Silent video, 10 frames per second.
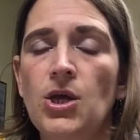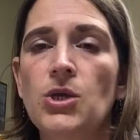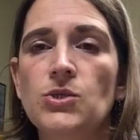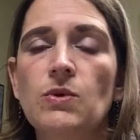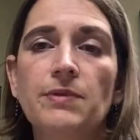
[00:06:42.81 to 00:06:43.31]

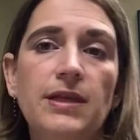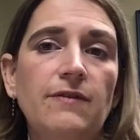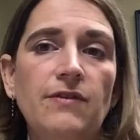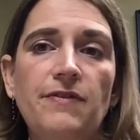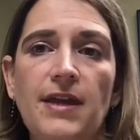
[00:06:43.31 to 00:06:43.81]
So we
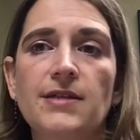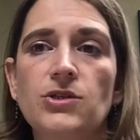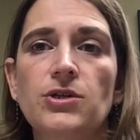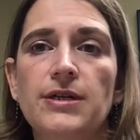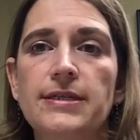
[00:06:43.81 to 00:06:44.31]
believe that the
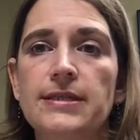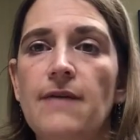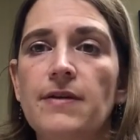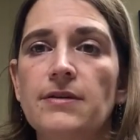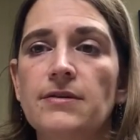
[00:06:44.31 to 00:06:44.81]
answer is
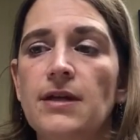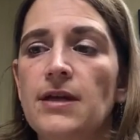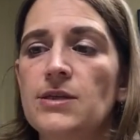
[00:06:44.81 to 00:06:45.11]
7.